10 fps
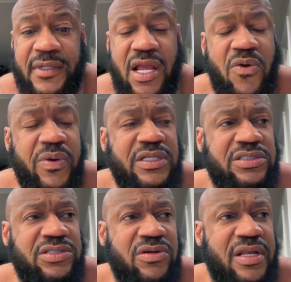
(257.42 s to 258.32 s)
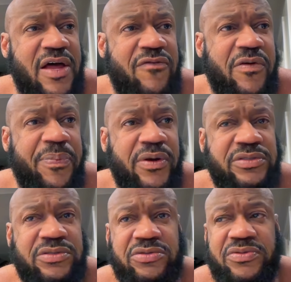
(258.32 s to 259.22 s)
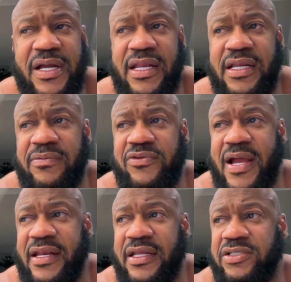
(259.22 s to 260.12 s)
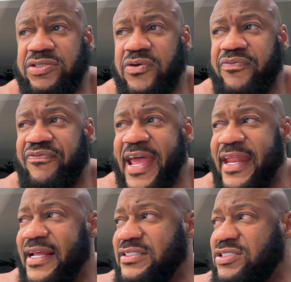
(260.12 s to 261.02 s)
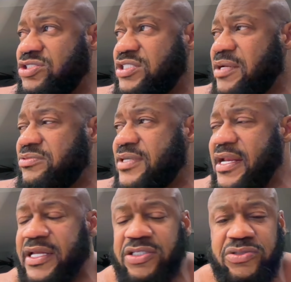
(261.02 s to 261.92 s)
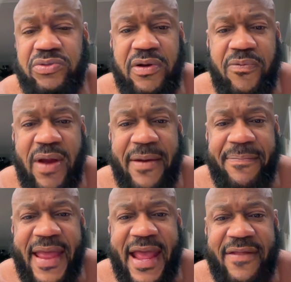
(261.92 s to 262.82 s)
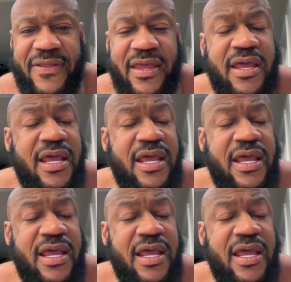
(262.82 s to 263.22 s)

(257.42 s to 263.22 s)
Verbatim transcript: and we just on the level of personal training, trying to get your fat ass in shape, trying to get you on the right path